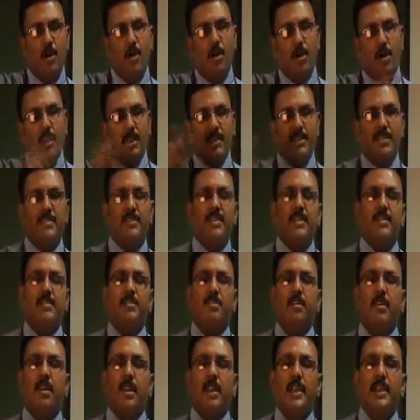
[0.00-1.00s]
all these
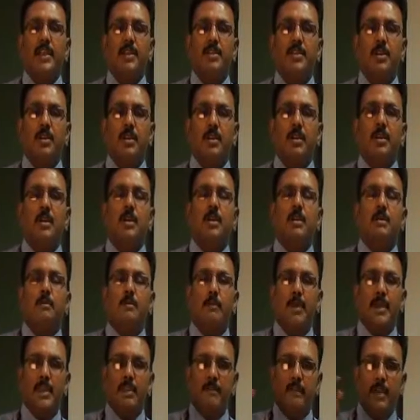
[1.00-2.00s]
things are linked.
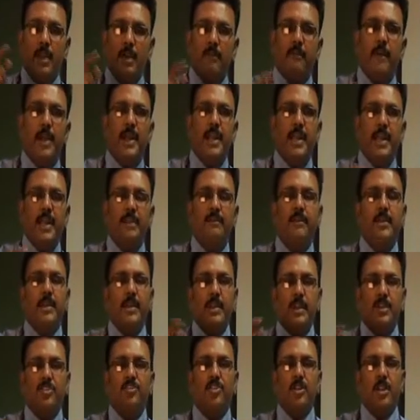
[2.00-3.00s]
By the way of
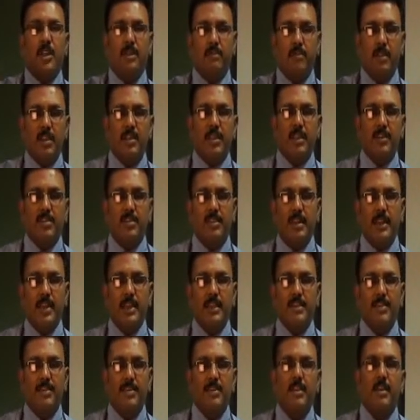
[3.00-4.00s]
identifying each and everything's
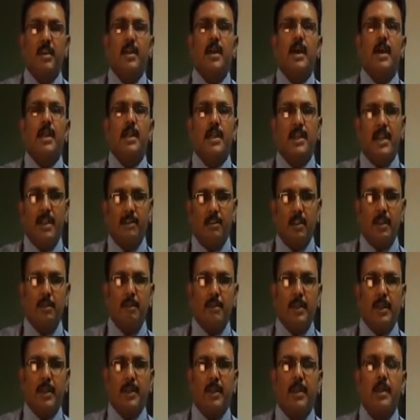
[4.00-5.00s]
link and
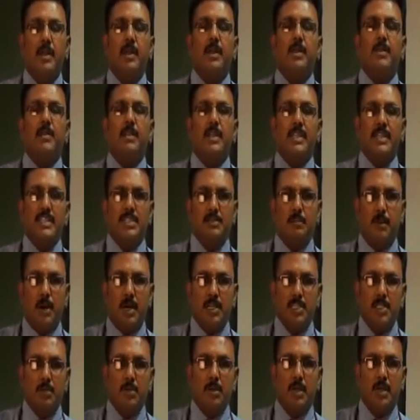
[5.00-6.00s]
development, that is
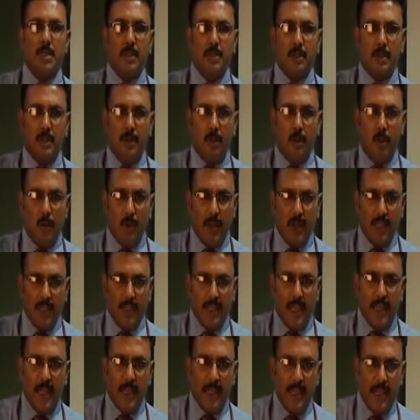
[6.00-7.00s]
possible only
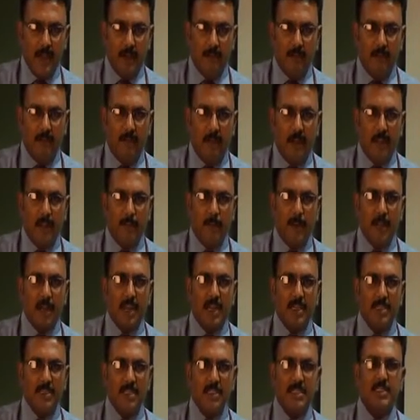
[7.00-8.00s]
there in fundamental
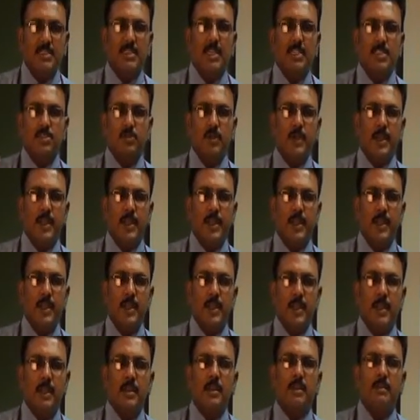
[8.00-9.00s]
analysis. That's why
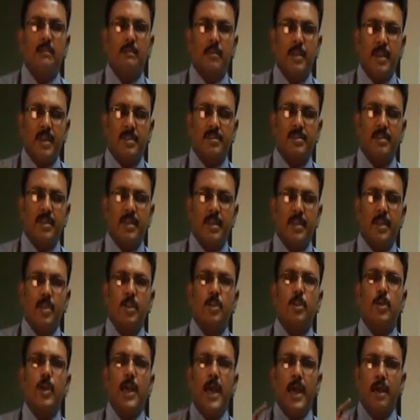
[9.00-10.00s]
we are
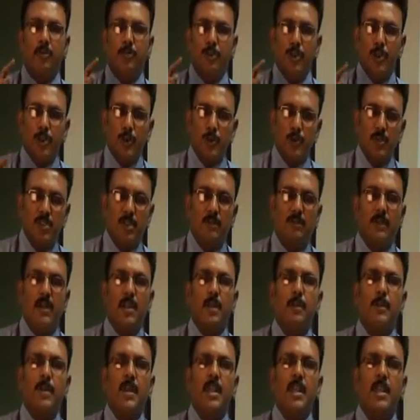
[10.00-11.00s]
saying you have to use the
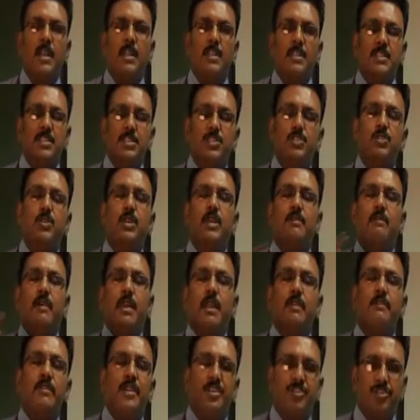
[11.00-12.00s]
fundamental analysis to
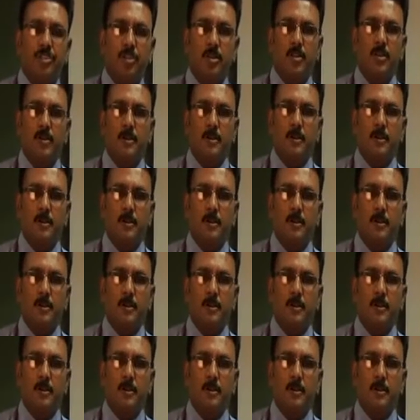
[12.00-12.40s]
evaluate.